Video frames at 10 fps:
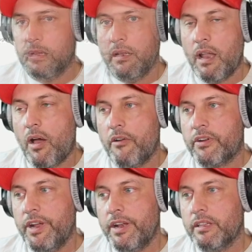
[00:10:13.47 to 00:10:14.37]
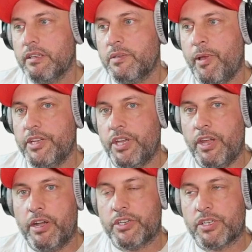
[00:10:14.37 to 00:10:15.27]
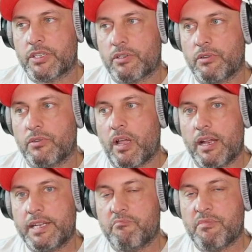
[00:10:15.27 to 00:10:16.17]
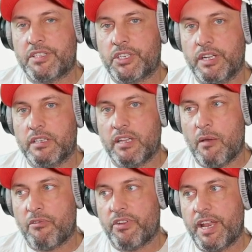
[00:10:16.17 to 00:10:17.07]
Now I've created this page here just to kind of demonstrate the type of